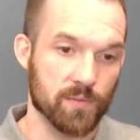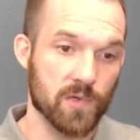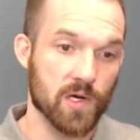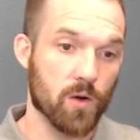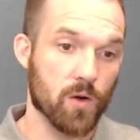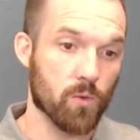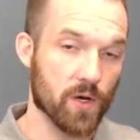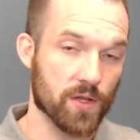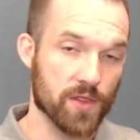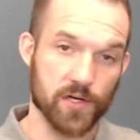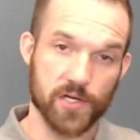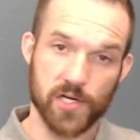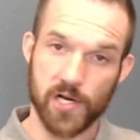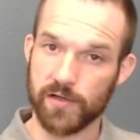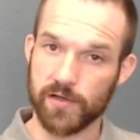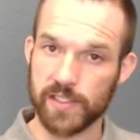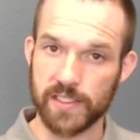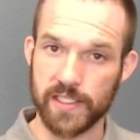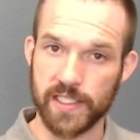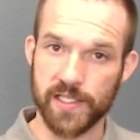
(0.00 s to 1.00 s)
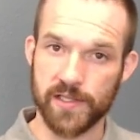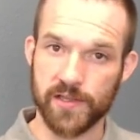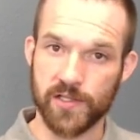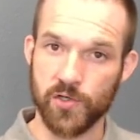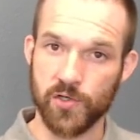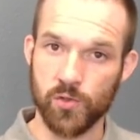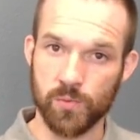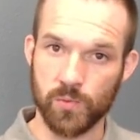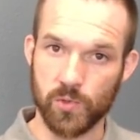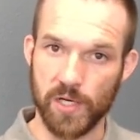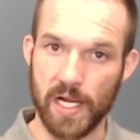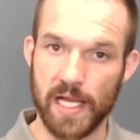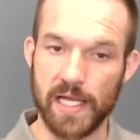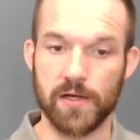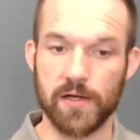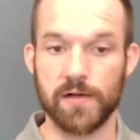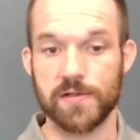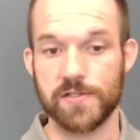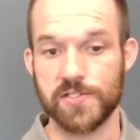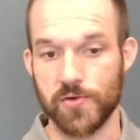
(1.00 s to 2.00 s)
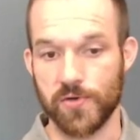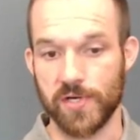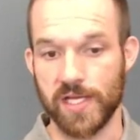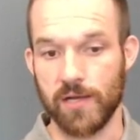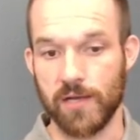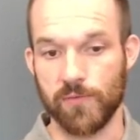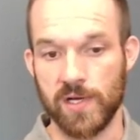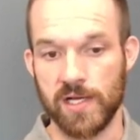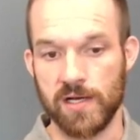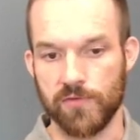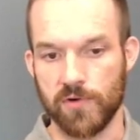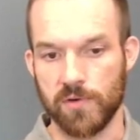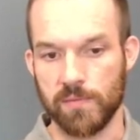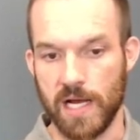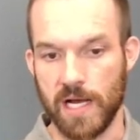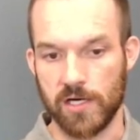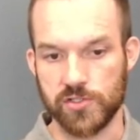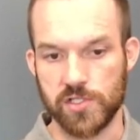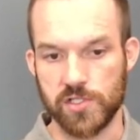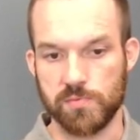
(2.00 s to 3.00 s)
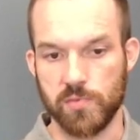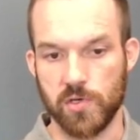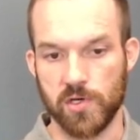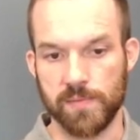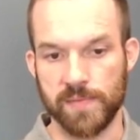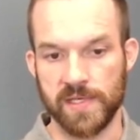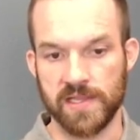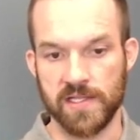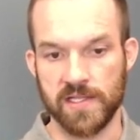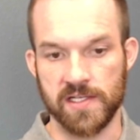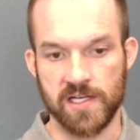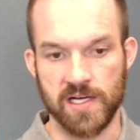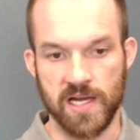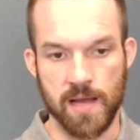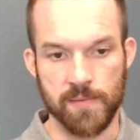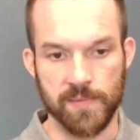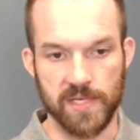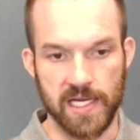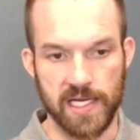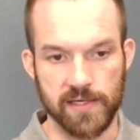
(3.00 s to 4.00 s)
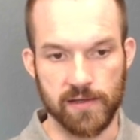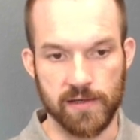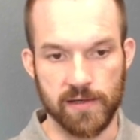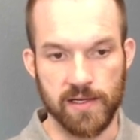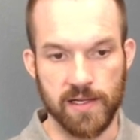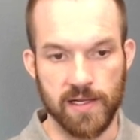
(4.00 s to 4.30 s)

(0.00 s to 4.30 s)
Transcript: Well, they're currently in the numerator. So to get rid of them, I'll just put them in the denominator.